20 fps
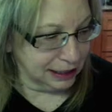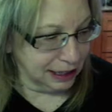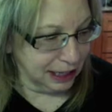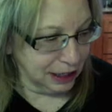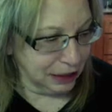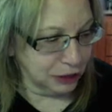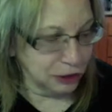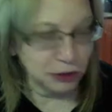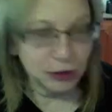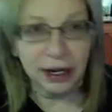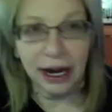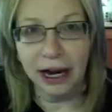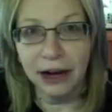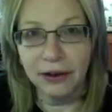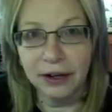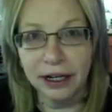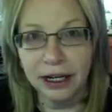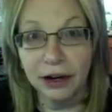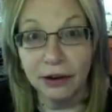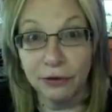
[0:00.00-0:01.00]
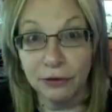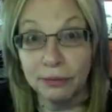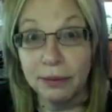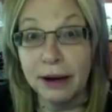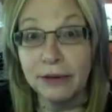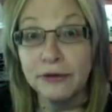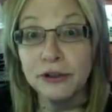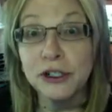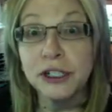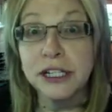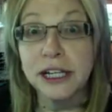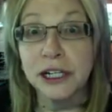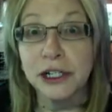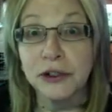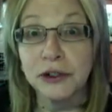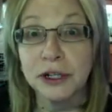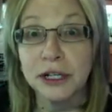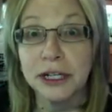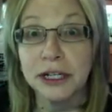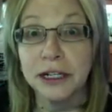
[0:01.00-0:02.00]
a new diary of my first
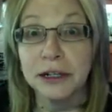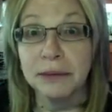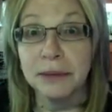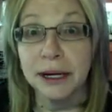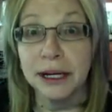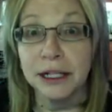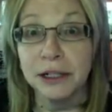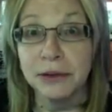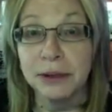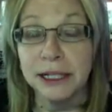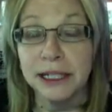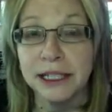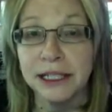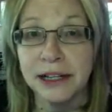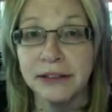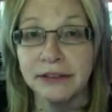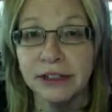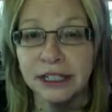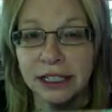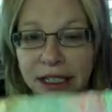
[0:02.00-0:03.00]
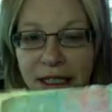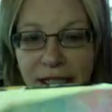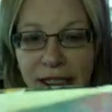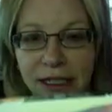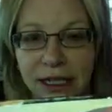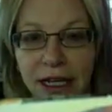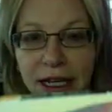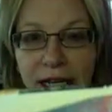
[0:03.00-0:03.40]
entry in my 2017